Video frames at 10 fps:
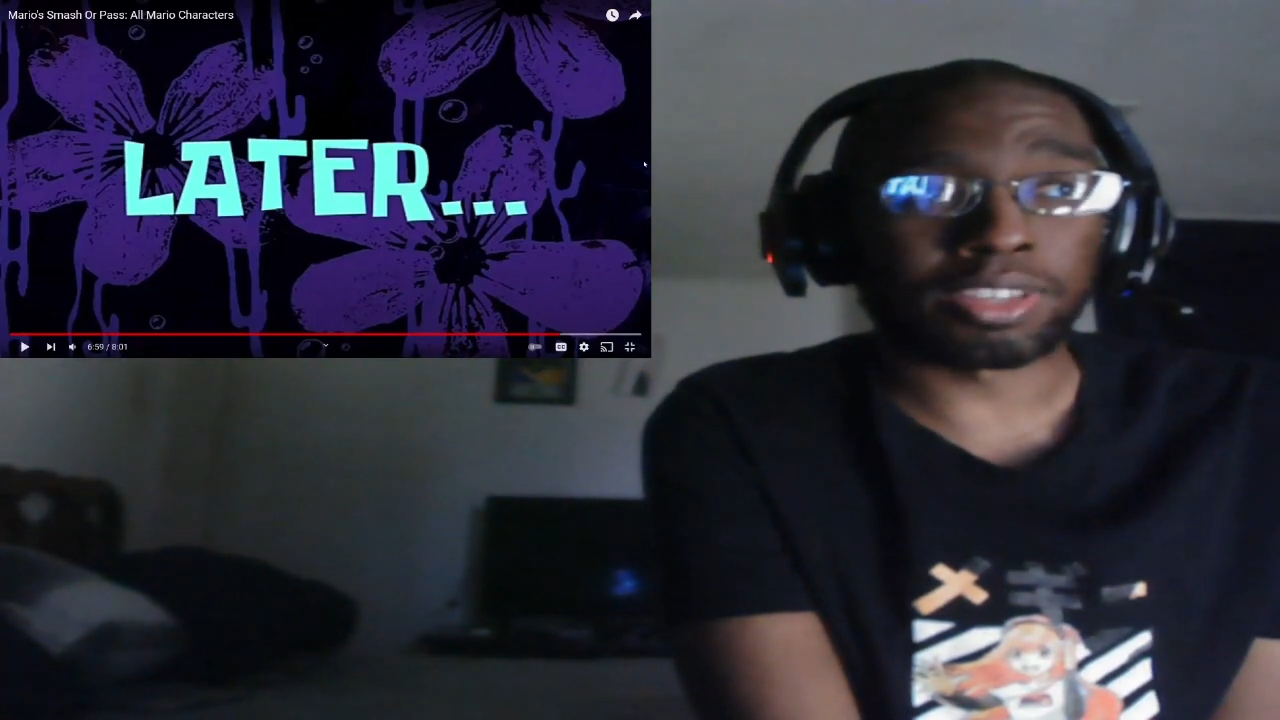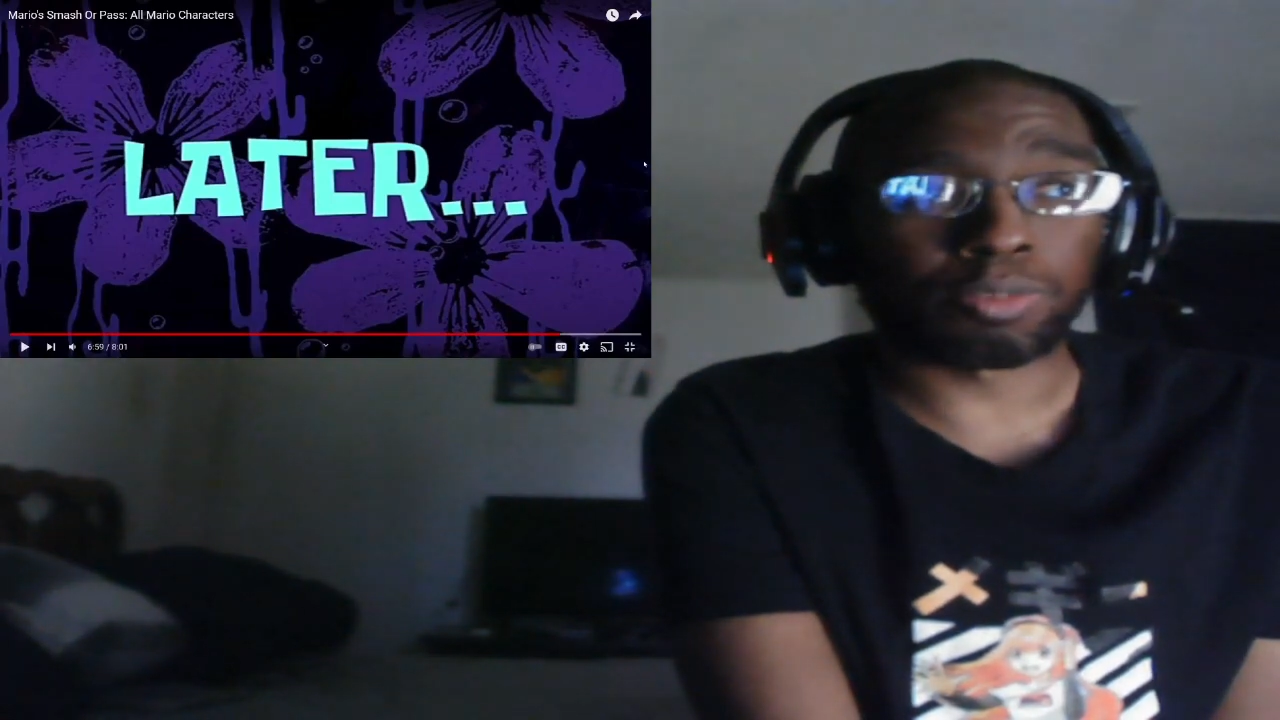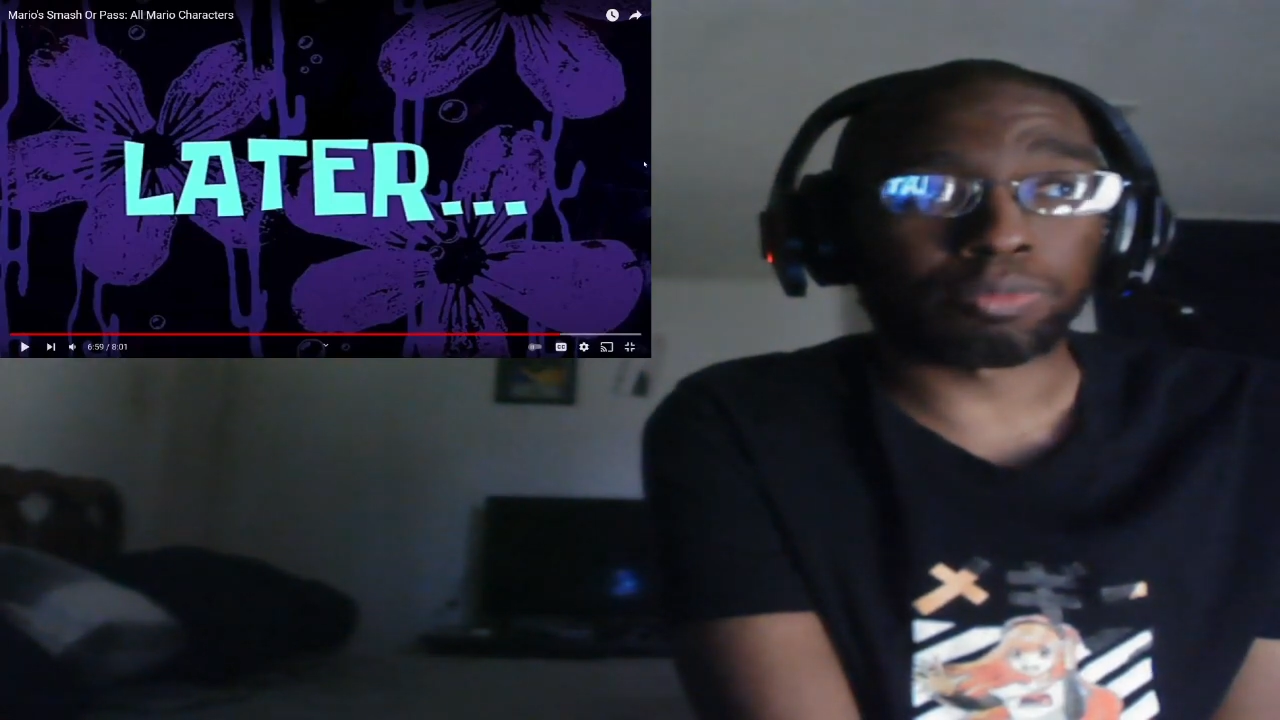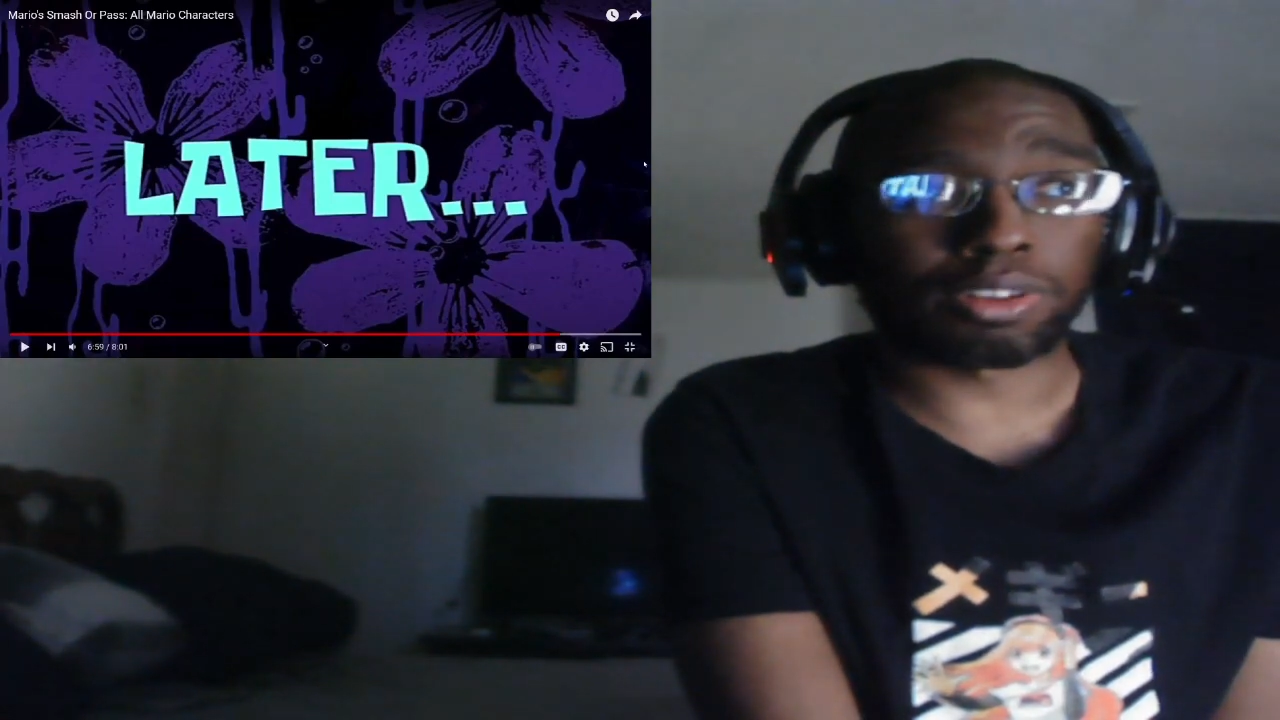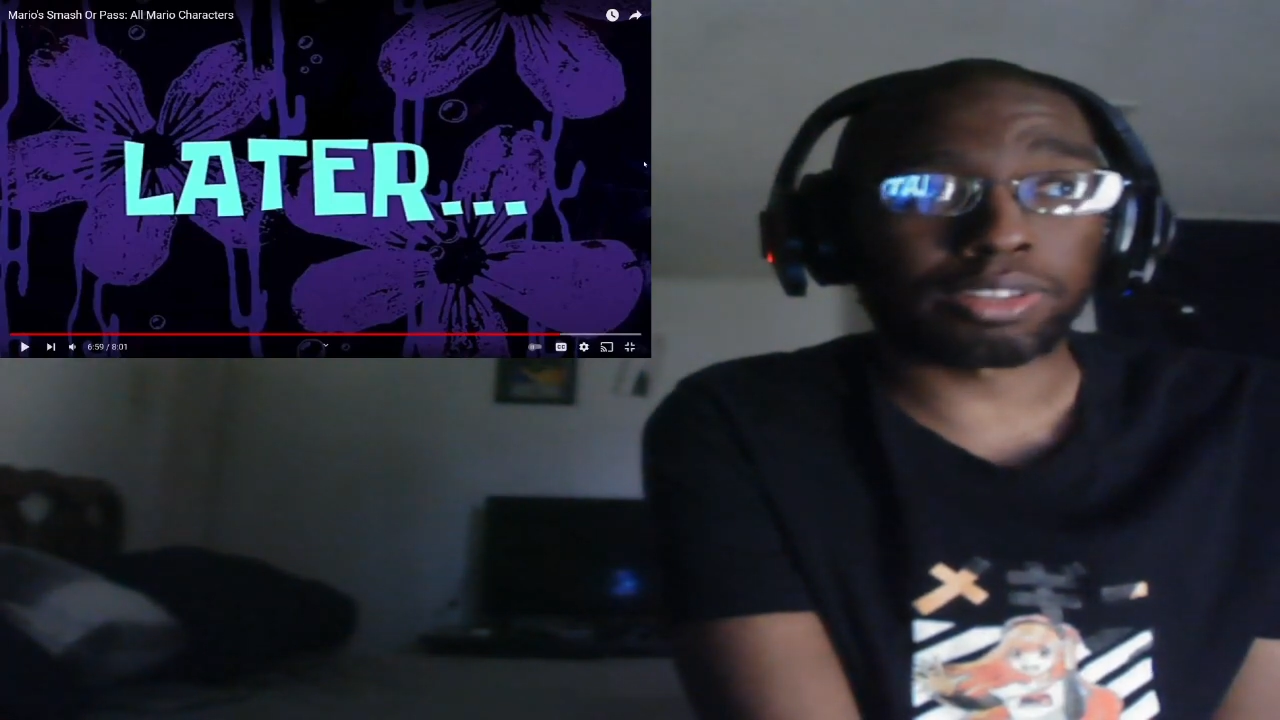it'll
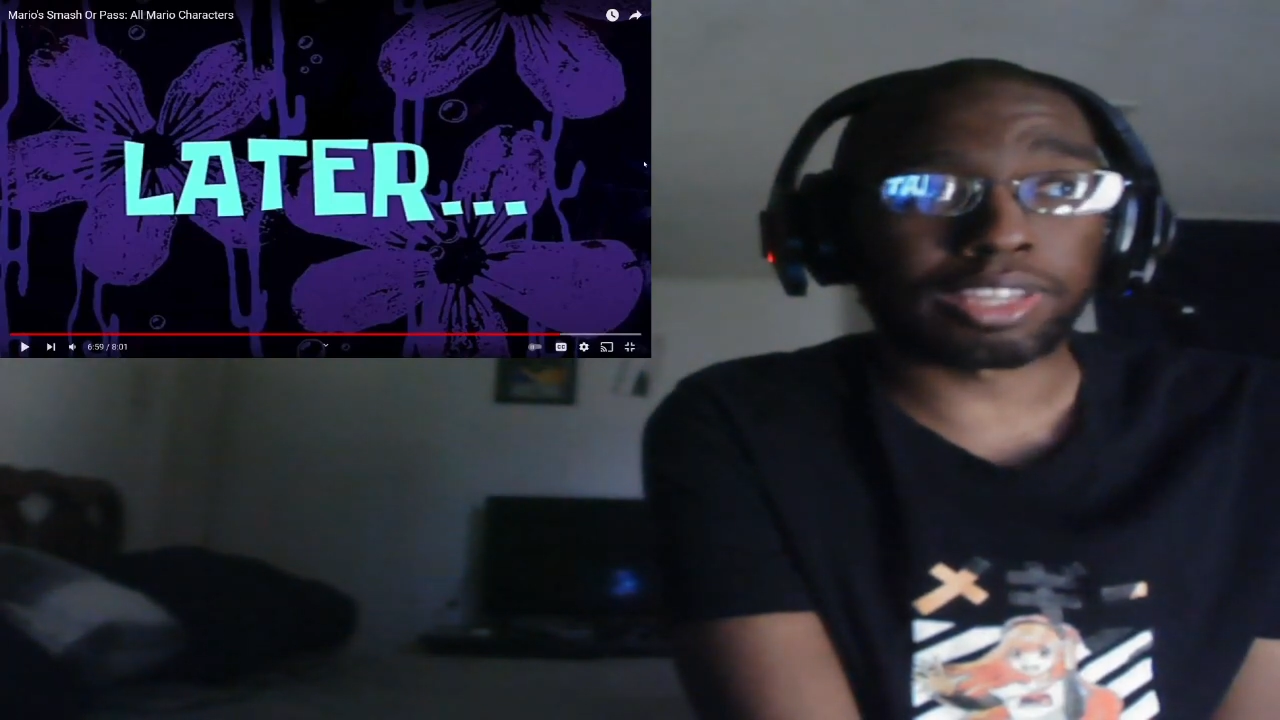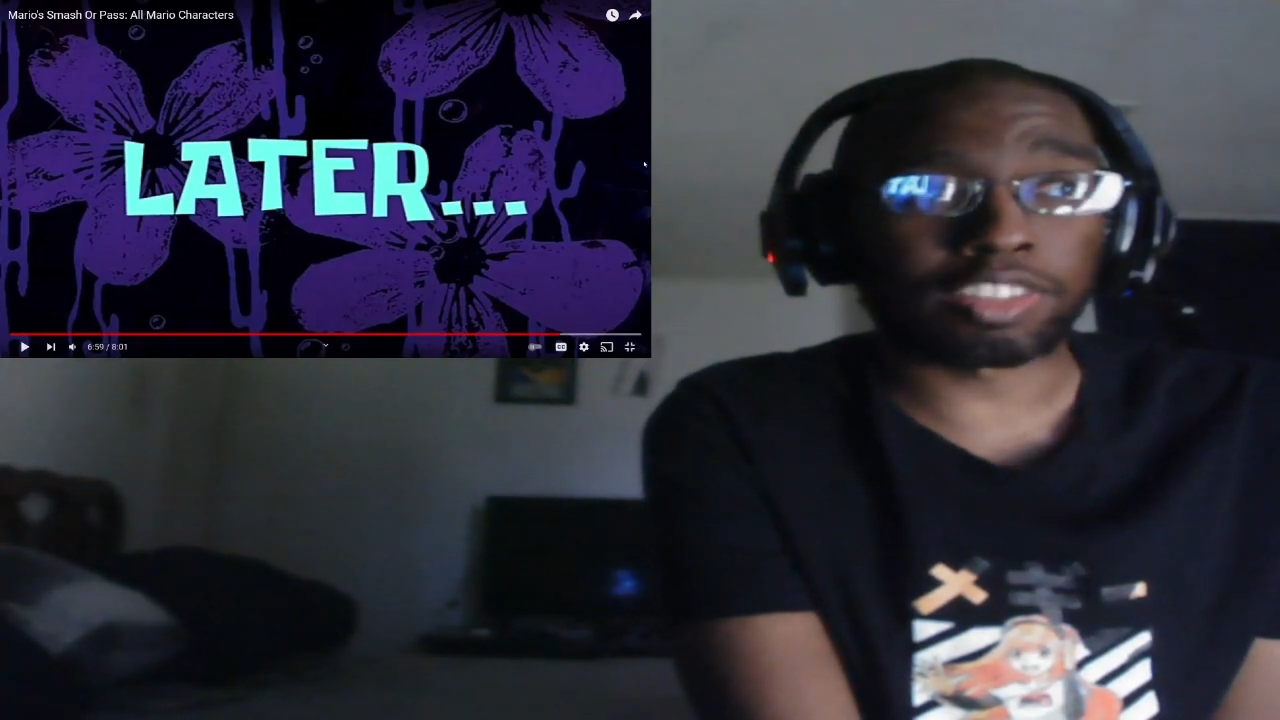probably